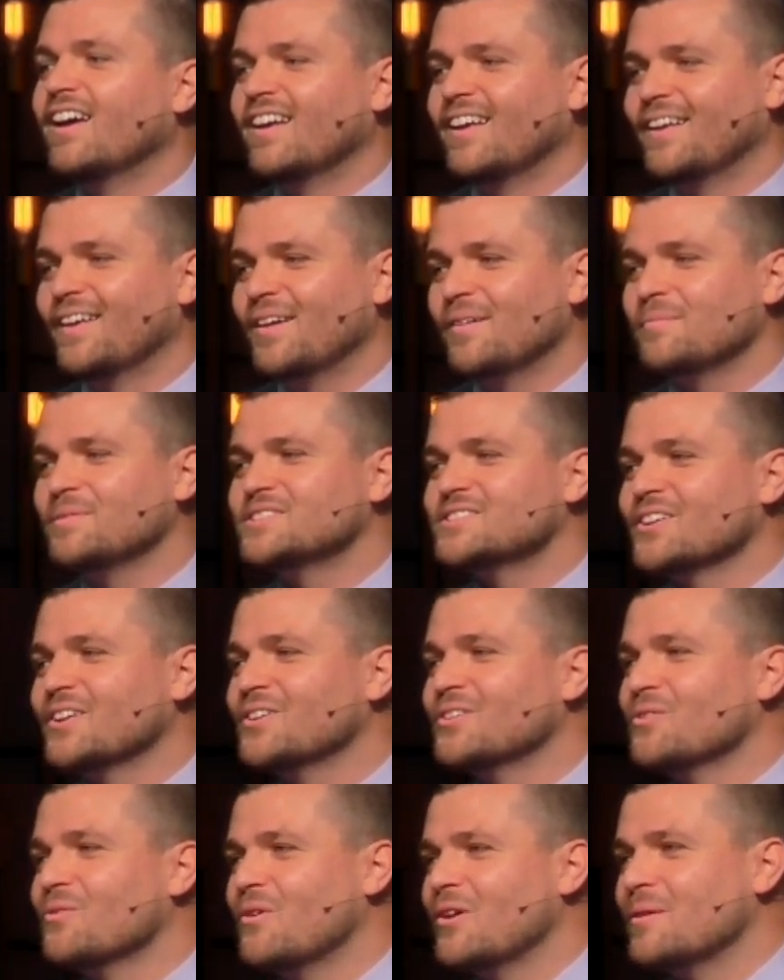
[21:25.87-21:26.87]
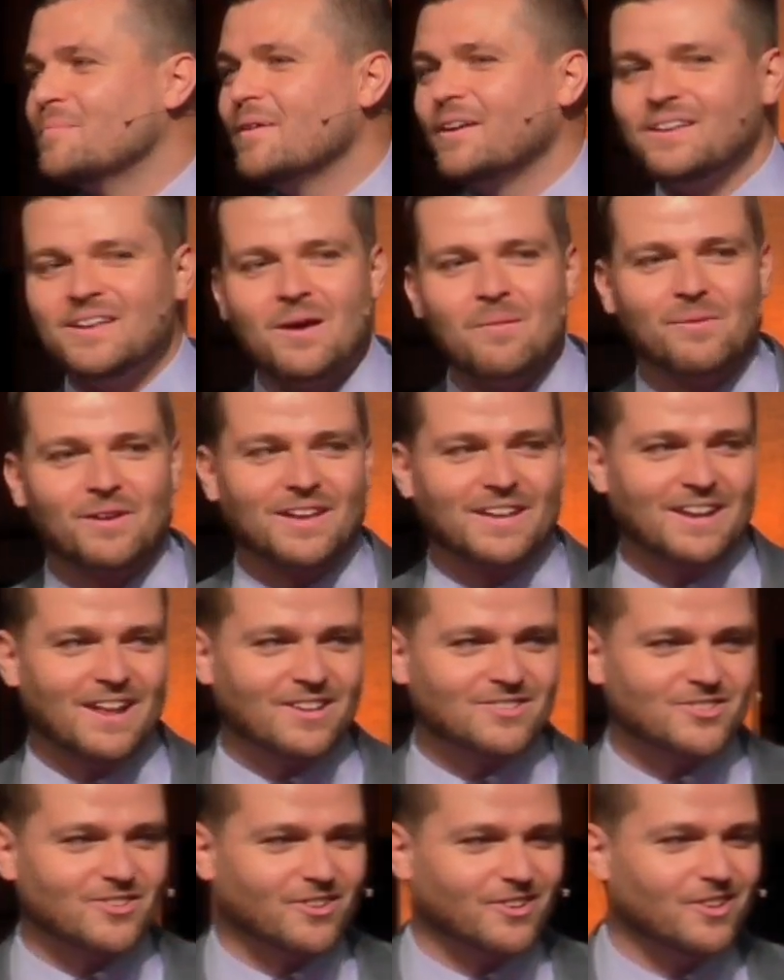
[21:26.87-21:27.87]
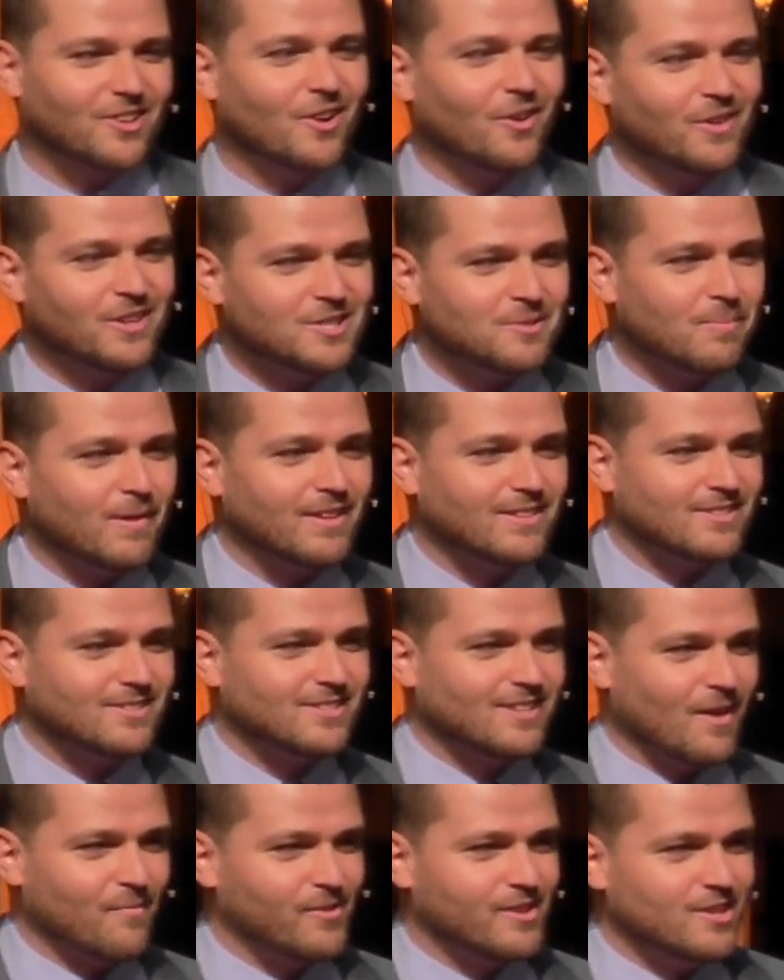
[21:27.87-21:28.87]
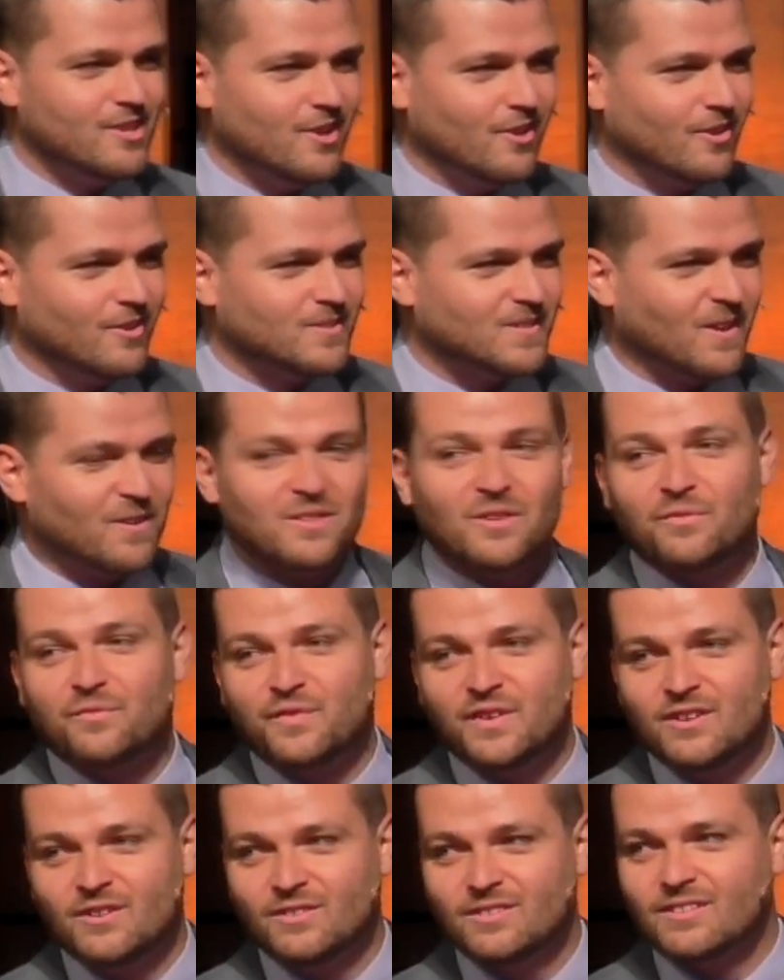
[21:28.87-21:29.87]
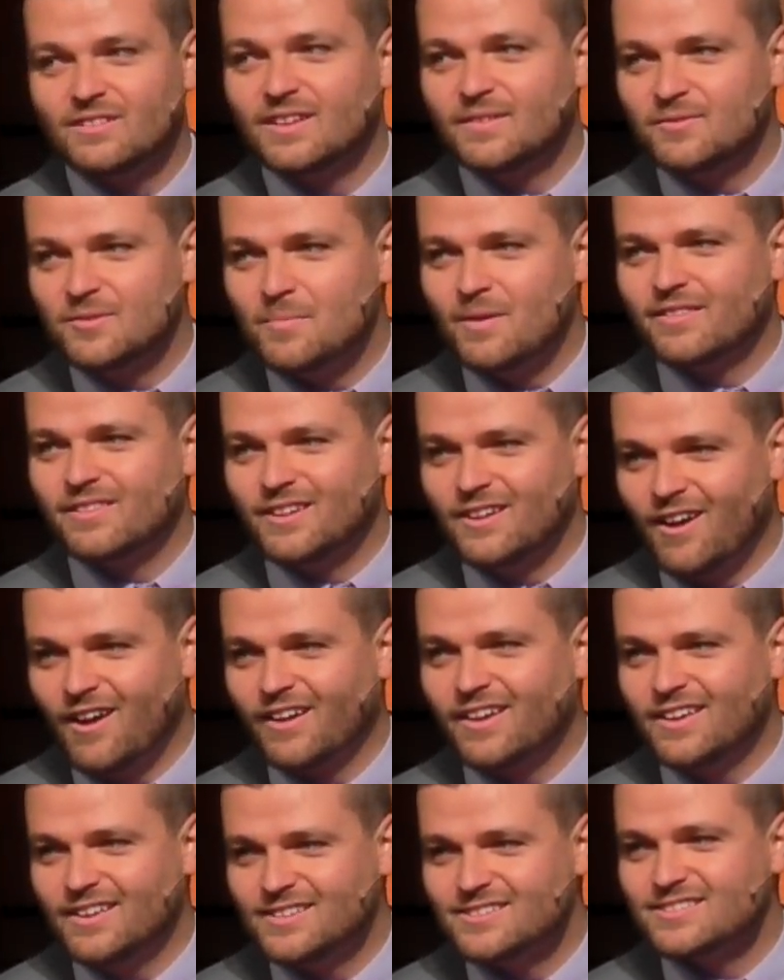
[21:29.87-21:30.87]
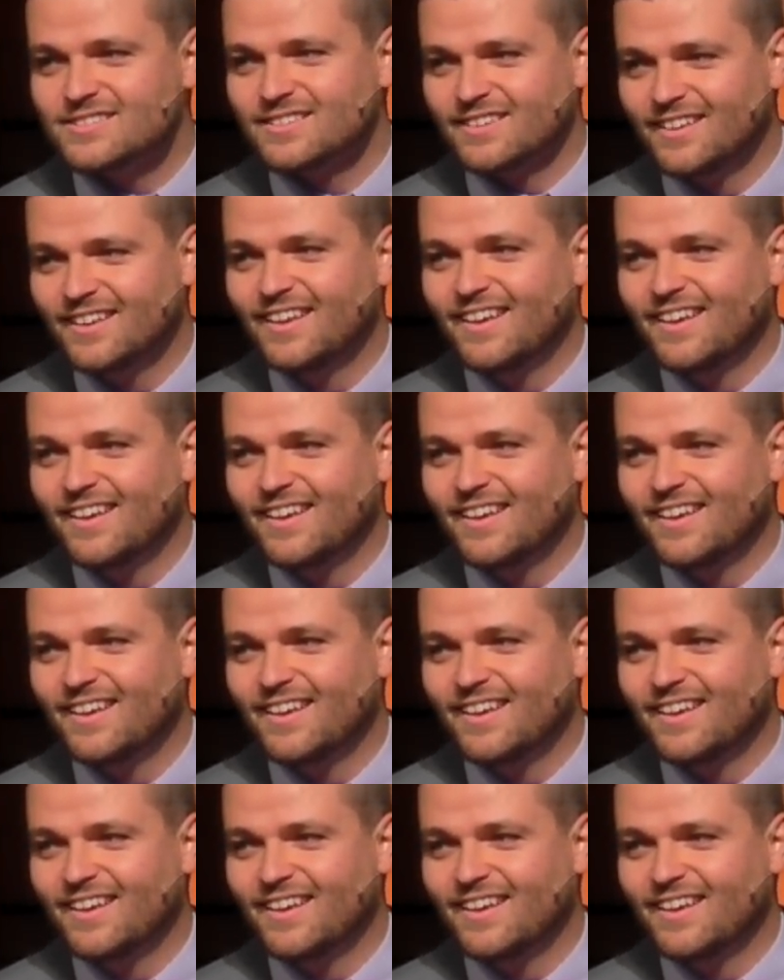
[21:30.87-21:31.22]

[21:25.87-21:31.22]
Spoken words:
Let me tell you the one about Nebuchadnezzar. You know, he spent 7 years out in the field and lived among the donkeys.